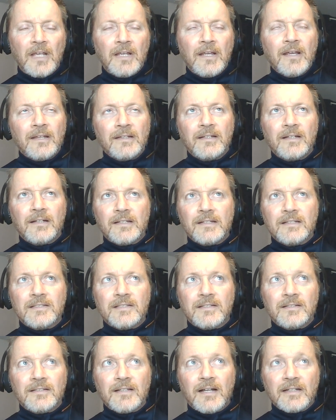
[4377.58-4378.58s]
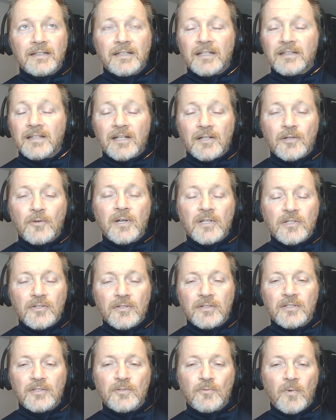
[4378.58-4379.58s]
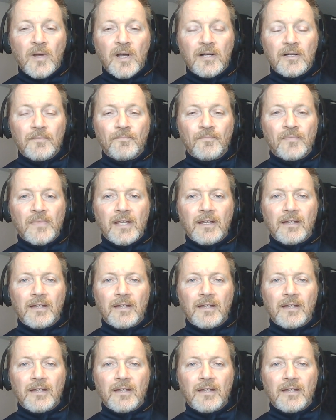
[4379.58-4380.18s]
Yeah, it's I get that question as well.